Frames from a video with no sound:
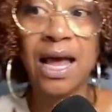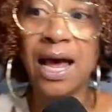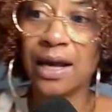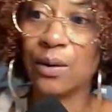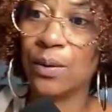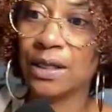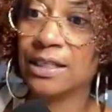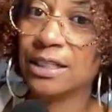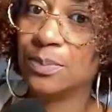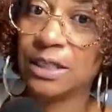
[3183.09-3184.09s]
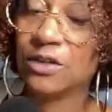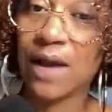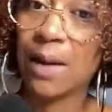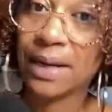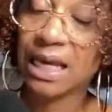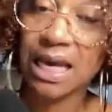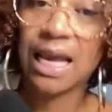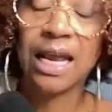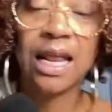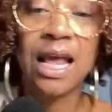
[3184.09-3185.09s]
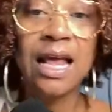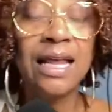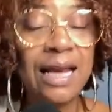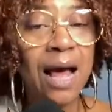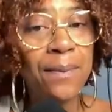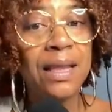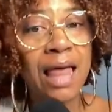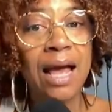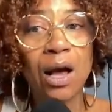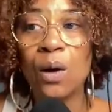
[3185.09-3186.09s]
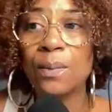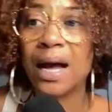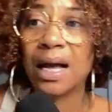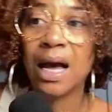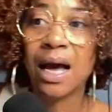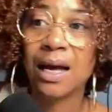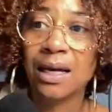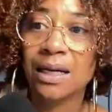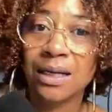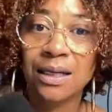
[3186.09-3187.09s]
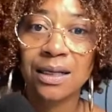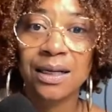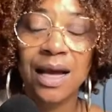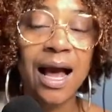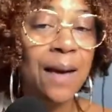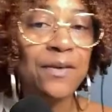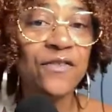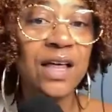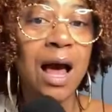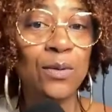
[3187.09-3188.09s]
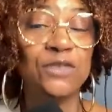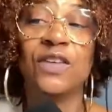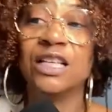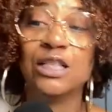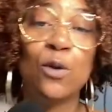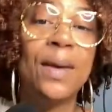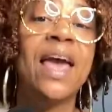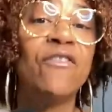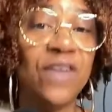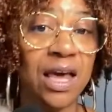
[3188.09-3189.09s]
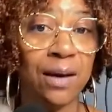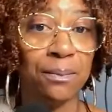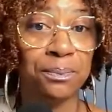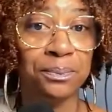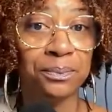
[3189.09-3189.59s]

I don't want this bitch around my kid. And I'd be like, oh my God. I was feeling so bad for him.